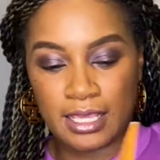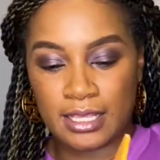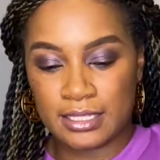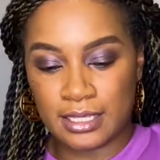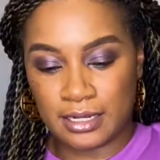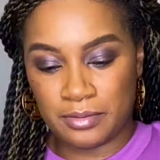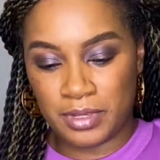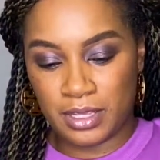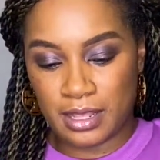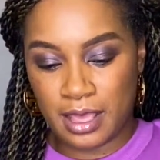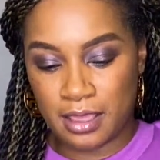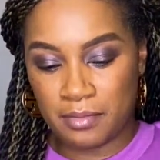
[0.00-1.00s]
is going to be
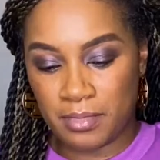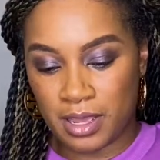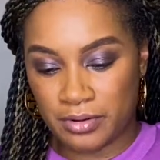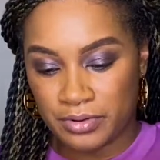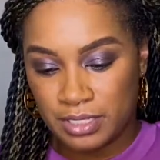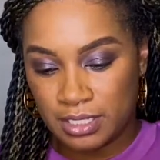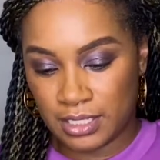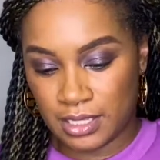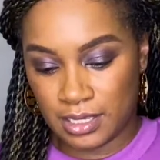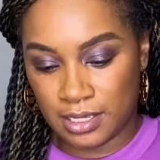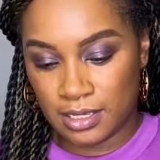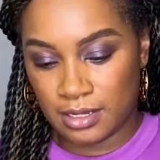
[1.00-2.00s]
like my
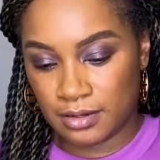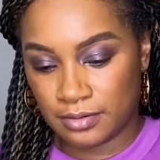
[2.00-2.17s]
receipt.